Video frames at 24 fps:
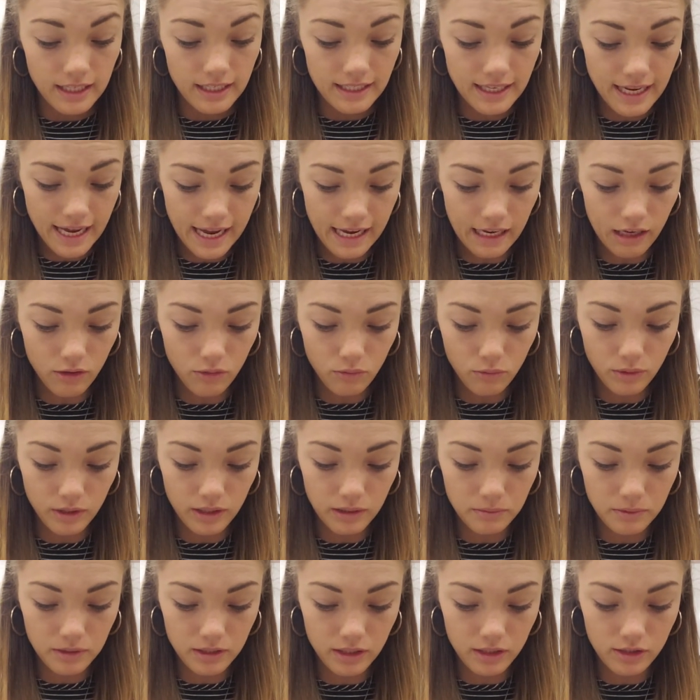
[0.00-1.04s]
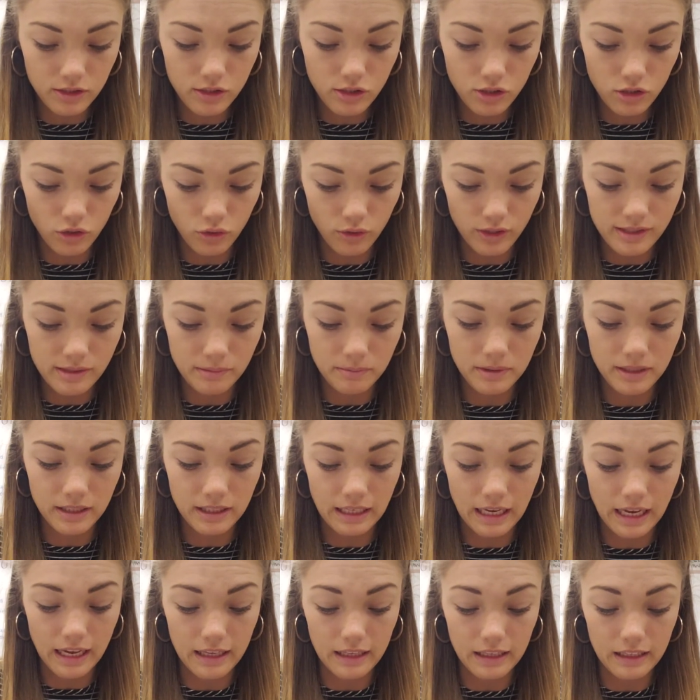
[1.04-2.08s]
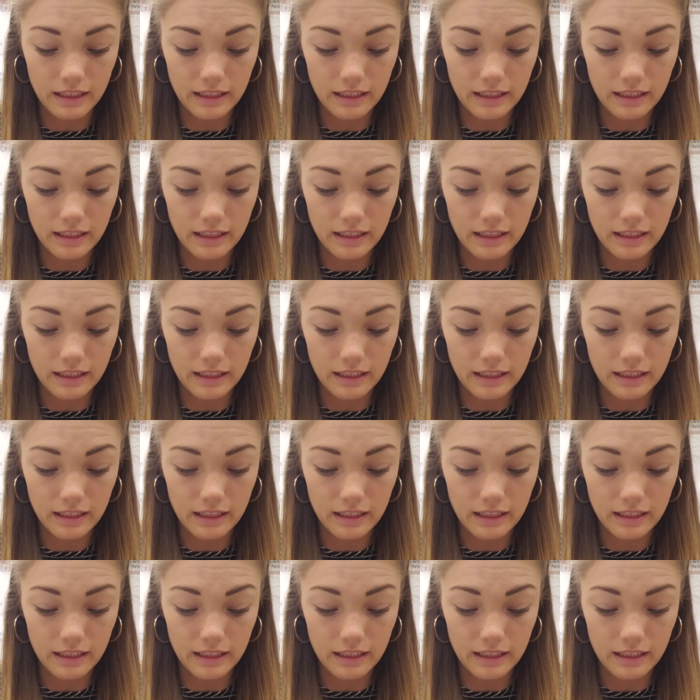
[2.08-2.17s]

Now, what I'm gonna do is I'm gonna